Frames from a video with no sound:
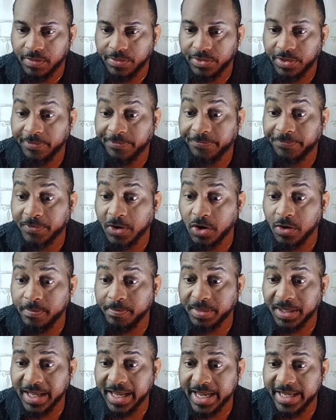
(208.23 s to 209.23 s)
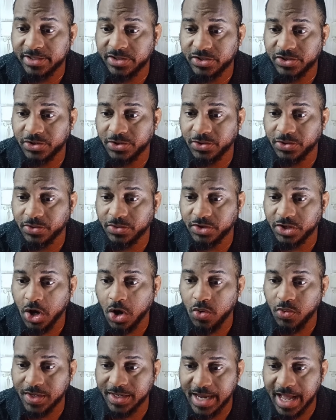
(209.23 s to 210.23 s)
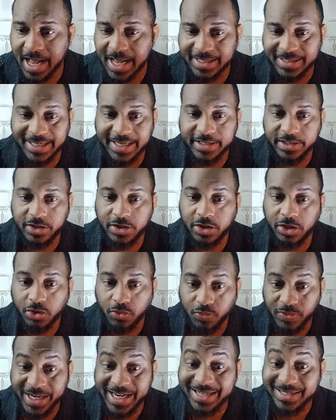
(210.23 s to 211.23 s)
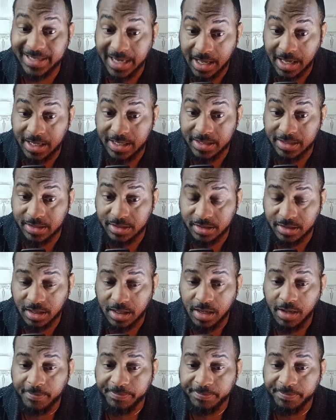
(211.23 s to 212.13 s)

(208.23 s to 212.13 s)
the firm plans to tokenize its 3 tons